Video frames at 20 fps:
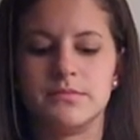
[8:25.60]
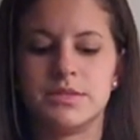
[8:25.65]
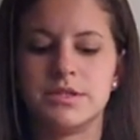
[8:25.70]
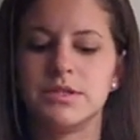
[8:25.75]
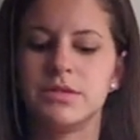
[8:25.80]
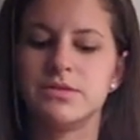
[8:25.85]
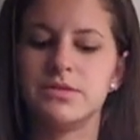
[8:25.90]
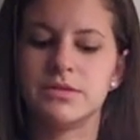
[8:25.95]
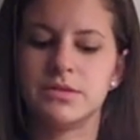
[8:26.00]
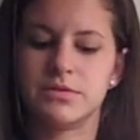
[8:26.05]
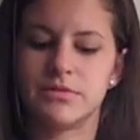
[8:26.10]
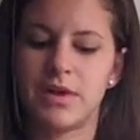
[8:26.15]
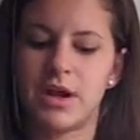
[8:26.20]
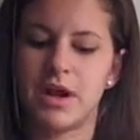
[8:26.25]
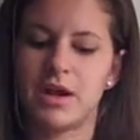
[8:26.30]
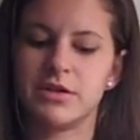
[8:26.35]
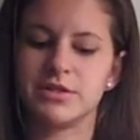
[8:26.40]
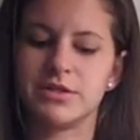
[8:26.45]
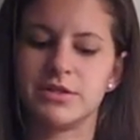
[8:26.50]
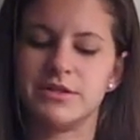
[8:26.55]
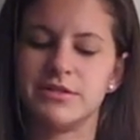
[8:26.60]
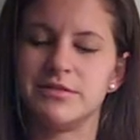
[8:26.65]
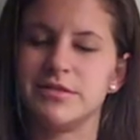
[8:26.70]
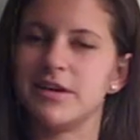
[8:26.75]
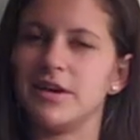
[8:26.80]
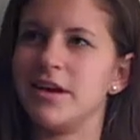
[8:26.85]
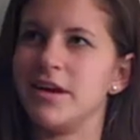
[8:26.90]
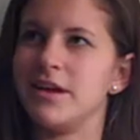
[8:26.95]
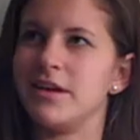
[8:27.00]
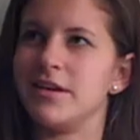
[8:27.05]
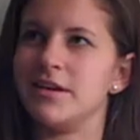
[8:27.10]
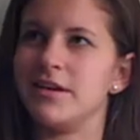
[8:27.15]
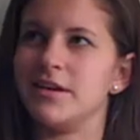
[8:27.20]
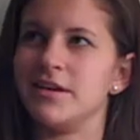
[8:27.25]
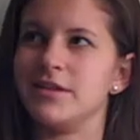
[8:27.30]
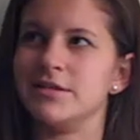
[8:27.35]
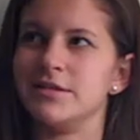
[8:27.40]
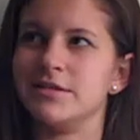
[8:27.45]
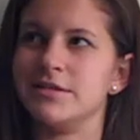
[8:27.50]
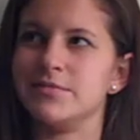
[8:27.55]
Students' reaction
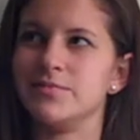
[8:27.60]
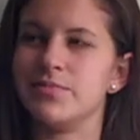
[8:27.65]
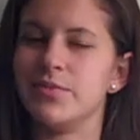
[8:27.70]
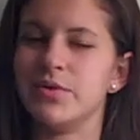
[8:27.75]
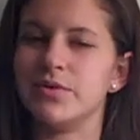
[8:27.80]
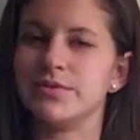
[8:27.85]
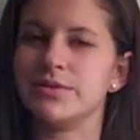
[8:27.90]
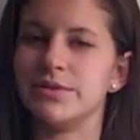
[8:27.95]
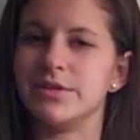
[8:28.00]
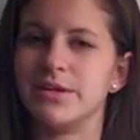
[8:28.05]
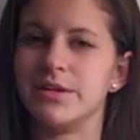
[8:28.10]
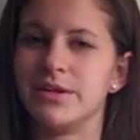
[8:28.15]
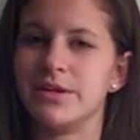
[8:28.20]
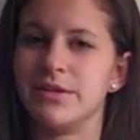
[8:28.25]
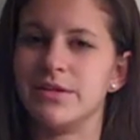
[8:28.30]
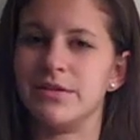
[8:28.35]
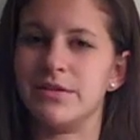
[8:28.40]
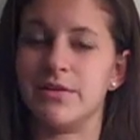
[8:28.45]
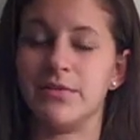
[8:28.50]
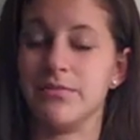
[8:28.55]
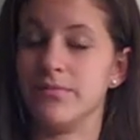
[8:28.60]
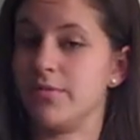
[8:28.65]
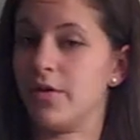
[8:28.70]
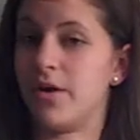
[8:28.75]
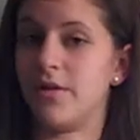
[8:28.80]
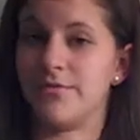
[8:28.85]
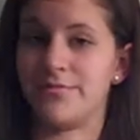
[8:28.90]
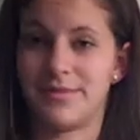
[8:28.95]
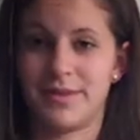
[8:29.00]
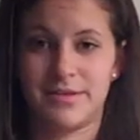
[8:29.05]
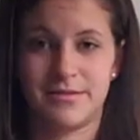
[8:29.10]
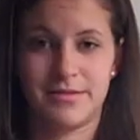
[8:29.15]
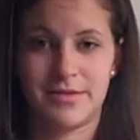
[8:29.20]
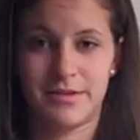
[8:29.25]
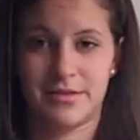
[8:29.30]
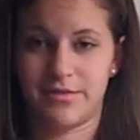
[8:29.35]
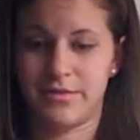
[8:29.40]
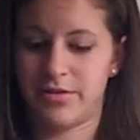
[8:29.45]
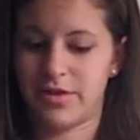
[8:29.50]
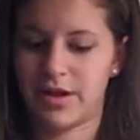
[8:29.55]
is mostly their involvement
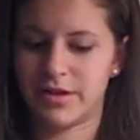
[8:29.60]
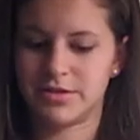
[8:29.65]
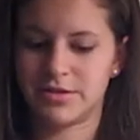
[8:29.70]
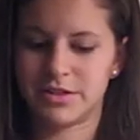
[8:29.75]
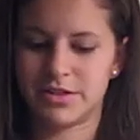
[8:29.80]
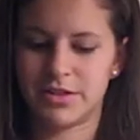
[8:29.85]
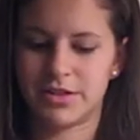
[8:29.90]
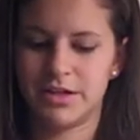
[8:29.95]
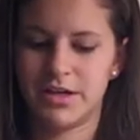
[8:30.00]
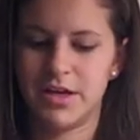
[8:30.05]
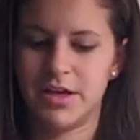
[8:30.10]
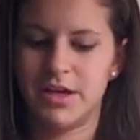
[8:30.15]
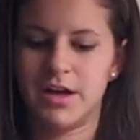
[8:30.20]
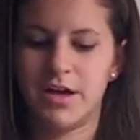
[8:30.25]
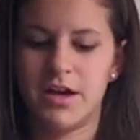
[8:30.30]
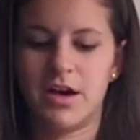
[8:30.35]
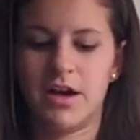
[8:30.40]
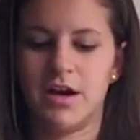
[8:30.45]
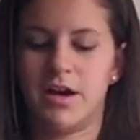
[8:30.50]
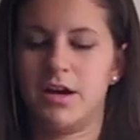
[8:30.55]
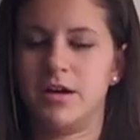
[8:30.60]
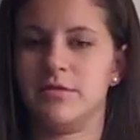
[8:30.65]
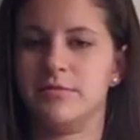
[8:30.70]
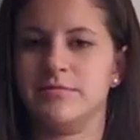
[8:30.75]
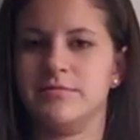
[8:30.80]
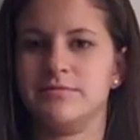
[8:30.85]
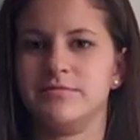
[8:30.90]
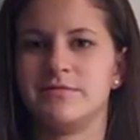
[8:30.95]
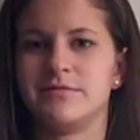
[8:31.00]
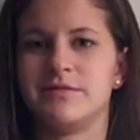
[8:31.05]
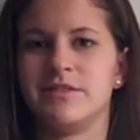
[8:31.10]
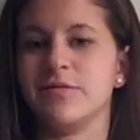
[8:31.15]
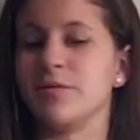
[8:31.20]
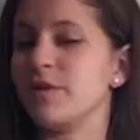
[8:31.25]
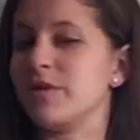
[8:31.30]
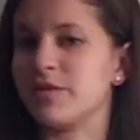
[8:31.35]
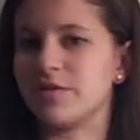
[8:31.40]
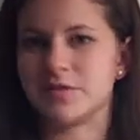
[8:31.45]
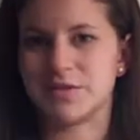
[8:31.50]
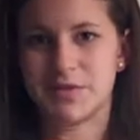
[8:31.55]
in the lecture.
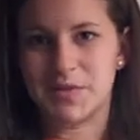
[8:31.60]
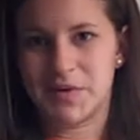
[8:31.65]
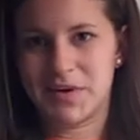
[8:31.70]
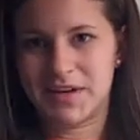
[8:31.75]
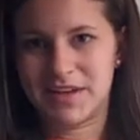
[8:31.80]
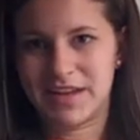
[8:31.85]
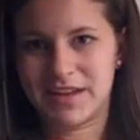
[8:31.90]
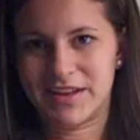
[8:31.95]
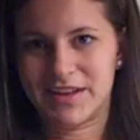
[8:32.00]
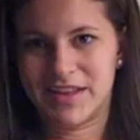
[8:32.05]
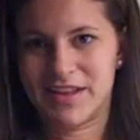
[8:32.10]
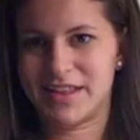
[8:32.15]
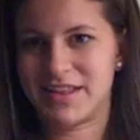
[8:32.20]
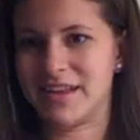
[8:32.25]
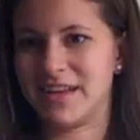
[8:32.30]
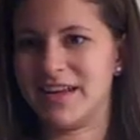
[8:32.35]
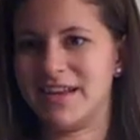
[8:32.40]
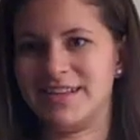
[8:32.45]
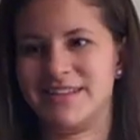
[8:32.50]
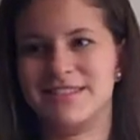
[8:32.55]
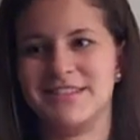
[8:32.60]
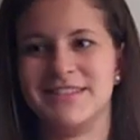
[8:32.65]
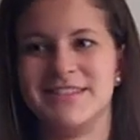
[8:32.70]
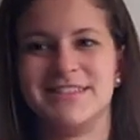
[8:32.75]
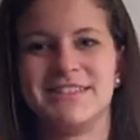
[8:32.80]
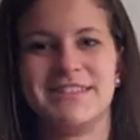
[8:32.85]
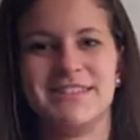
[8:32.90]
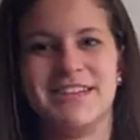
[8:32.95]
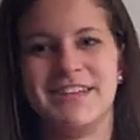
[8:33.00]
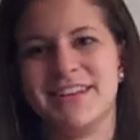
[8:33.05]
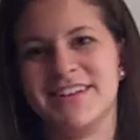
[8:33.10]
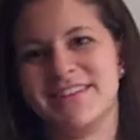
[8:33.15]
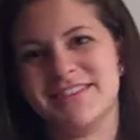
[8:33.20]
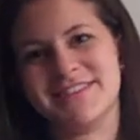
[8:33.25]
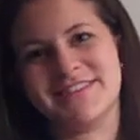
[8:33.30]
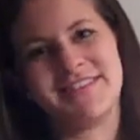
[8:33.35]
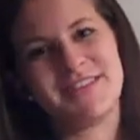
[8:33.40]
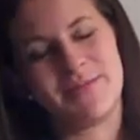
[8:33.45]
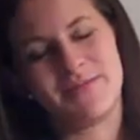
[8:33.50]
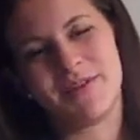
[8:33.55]
With her storytelling, the kids,
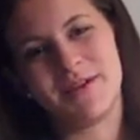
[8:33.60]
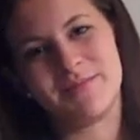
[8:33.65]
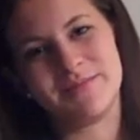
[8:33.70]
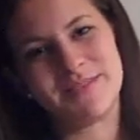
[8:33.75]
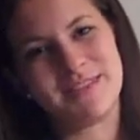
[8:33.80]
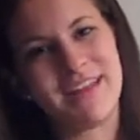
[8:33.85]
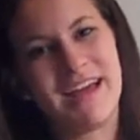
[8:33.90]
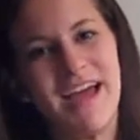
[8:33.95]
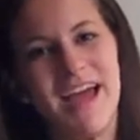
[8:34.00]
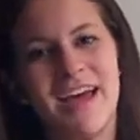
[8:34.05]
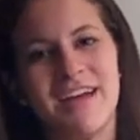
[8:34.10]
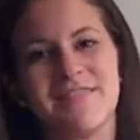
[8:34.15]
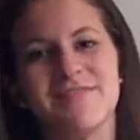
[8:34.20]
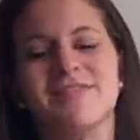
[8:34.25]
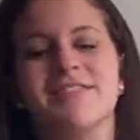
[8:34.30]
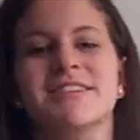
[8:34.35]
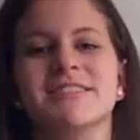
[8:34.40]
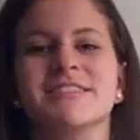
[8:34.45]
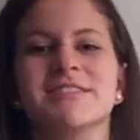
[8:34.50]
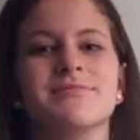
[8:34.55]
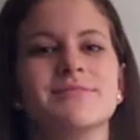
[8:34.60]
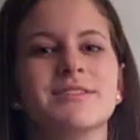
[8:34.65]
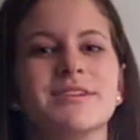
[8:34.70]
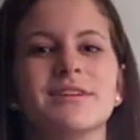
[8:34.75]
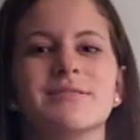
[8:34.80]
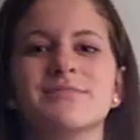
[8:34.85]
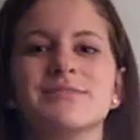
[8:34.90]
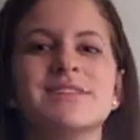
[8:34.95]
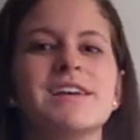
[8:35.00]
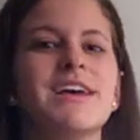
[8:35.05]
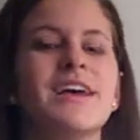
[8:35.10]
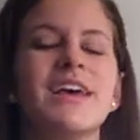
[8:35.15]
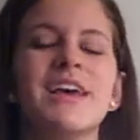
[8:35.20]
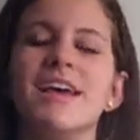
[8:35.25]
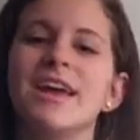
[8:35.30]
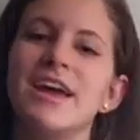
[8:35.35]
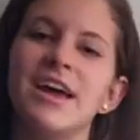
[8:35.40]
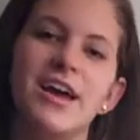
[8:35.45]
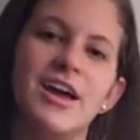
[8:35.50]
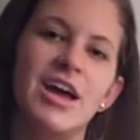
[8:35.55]
sometimes laugh, they sometimes
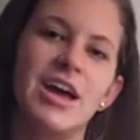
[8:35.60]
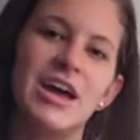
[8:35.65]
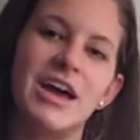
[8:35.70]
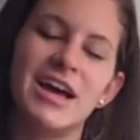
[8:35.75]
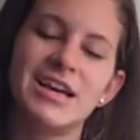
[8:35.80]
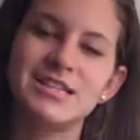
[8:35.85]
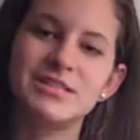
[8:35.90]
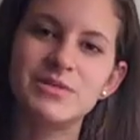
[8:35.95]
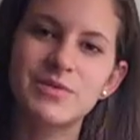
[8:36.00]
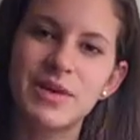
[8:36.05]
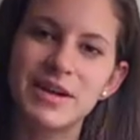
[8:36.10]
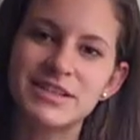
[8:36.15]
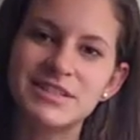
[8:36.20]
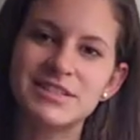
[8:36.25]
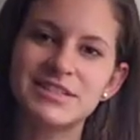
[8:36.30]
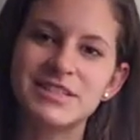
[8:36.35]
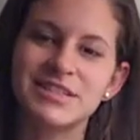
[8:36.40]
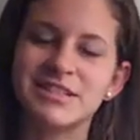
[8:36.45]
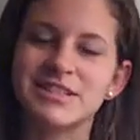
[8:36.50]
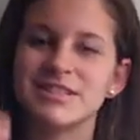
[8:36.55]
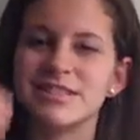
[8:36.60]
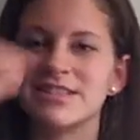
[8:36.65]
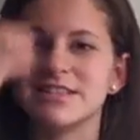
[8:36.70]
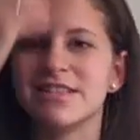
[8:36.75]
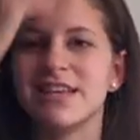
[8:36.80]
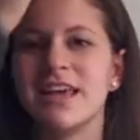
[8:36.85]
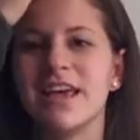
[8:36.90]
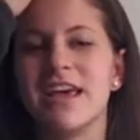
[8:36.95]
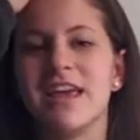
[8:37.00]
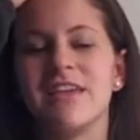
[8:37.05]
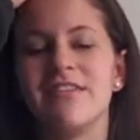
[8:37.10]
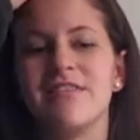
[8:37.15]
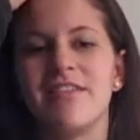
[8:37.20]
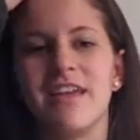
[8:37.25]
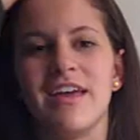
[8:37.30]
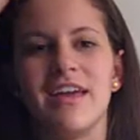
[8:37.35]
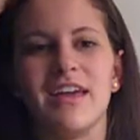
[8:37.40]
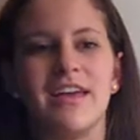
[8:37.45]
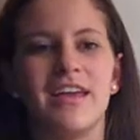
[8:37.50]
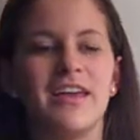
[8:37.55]
ask questions,
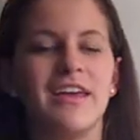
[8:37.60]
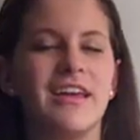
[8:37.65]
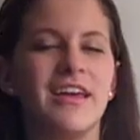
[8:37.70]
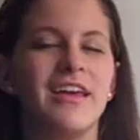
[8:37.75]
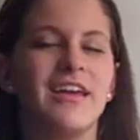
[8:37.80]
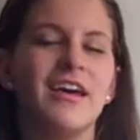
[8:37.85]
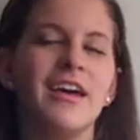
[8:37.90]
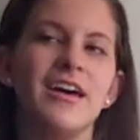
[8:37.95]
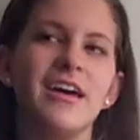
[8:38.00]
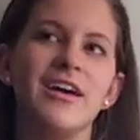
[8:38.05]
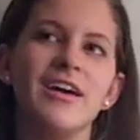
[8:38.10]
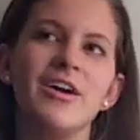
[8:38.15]
they